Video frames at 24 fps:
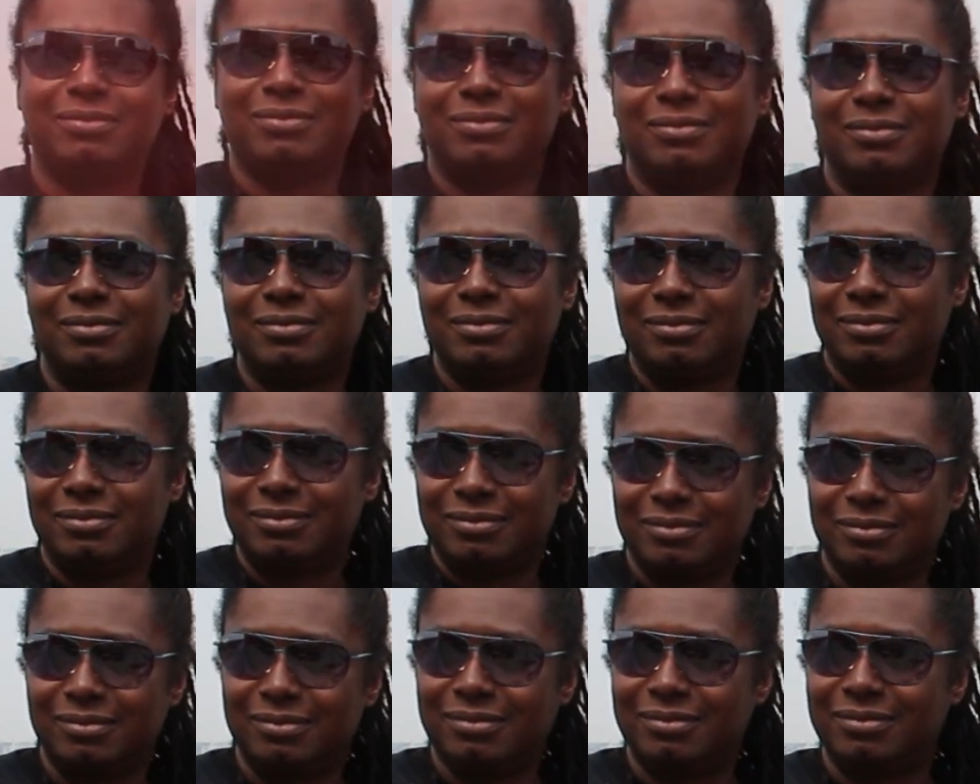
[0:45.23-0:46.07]

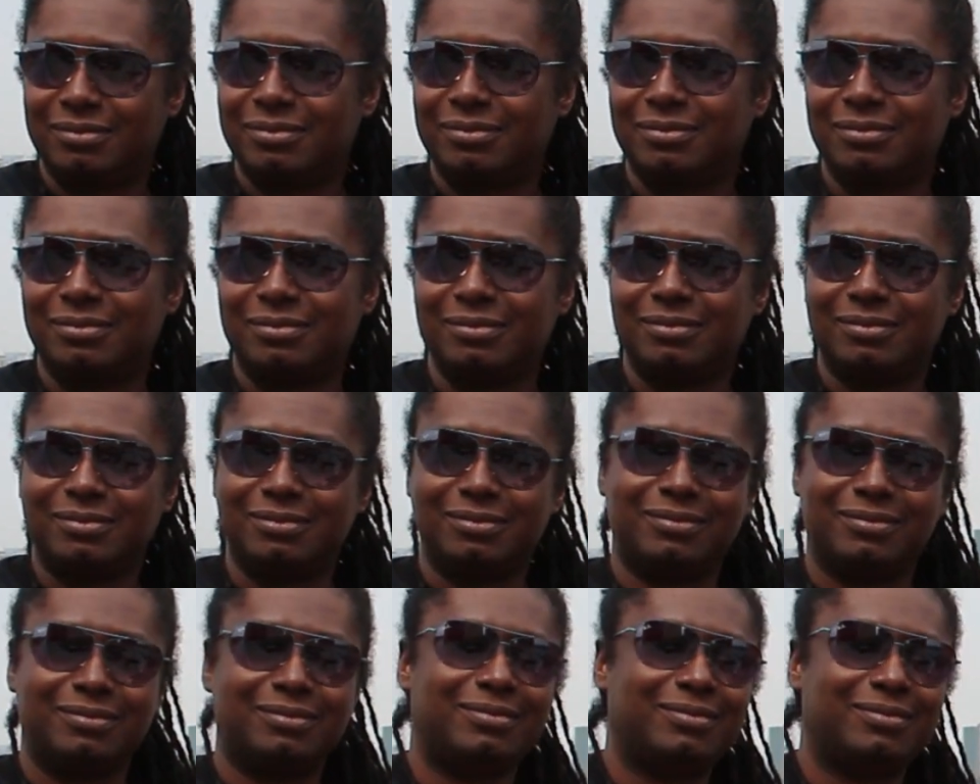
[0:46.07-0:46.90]

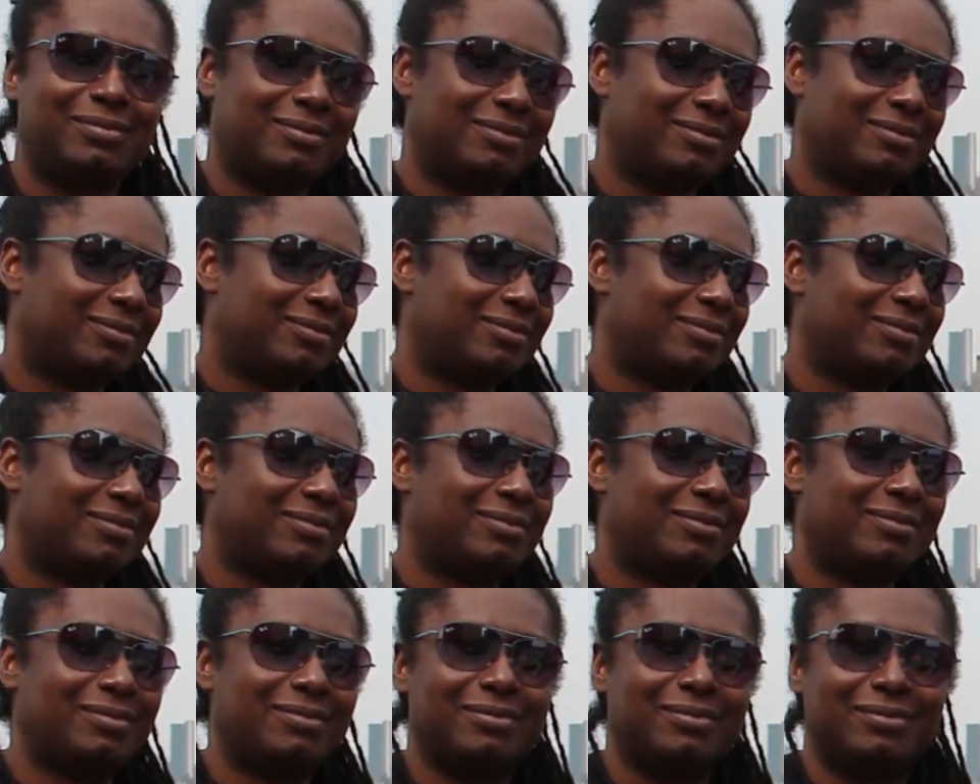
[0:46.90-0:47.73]

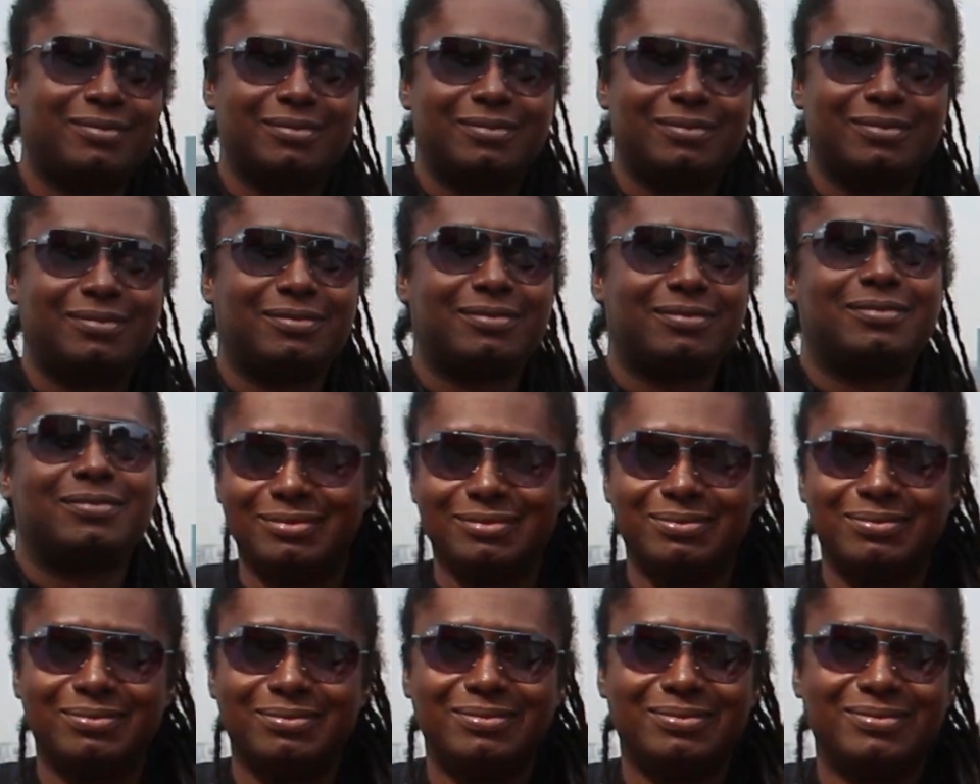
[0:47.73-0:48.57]

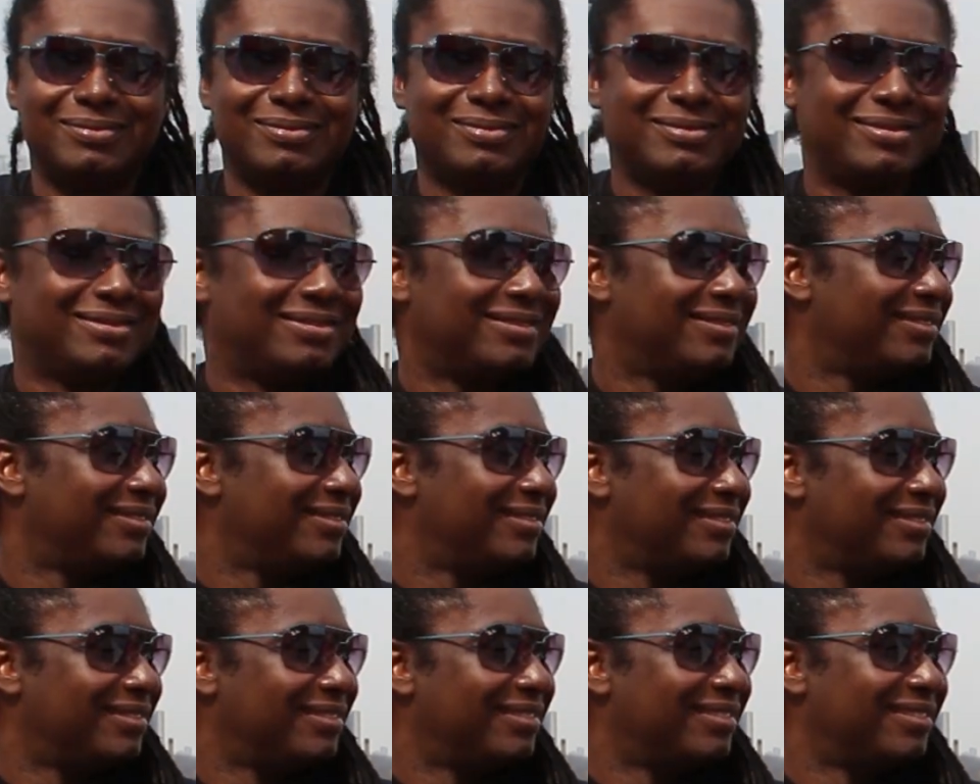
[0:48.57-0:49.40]

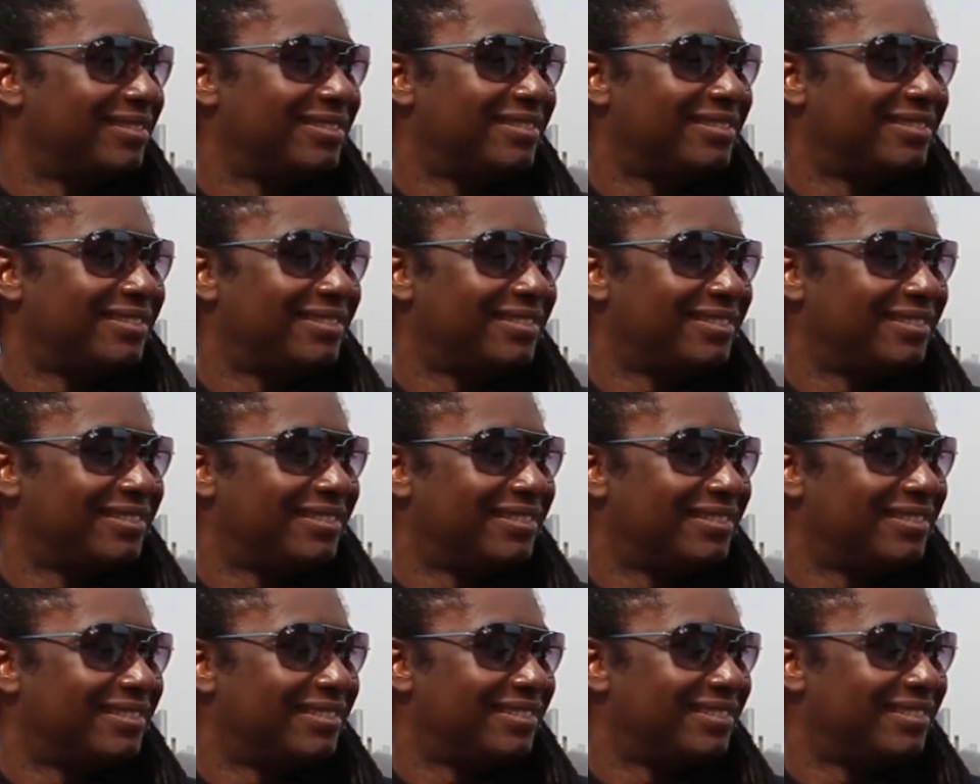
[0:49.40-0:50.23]

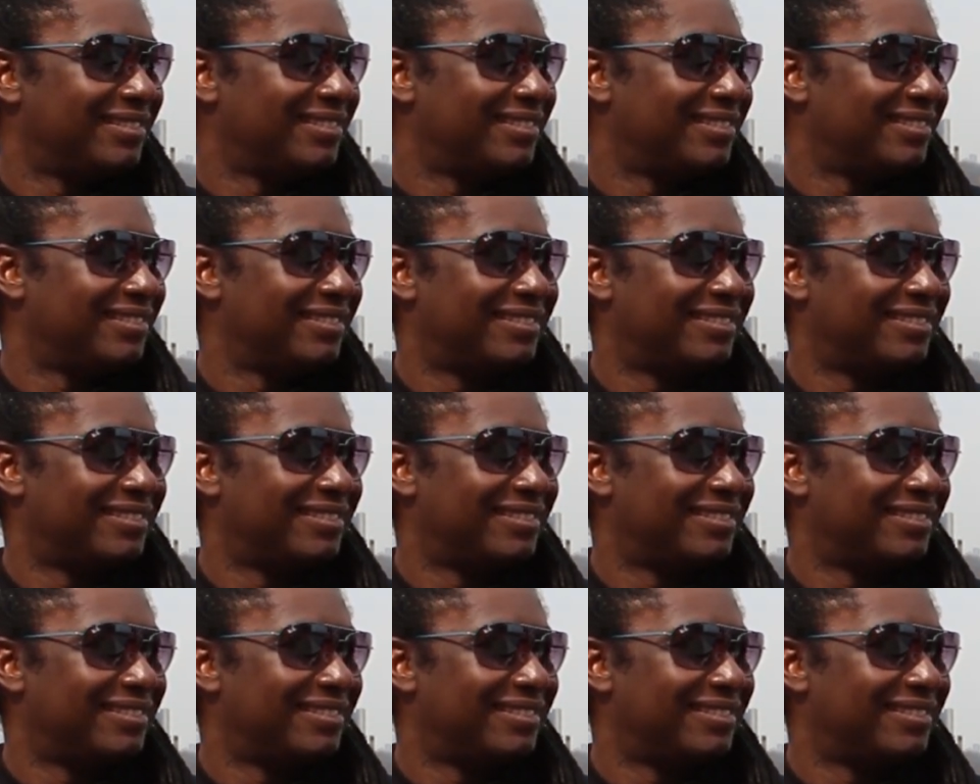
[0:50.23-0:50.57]
[no speech]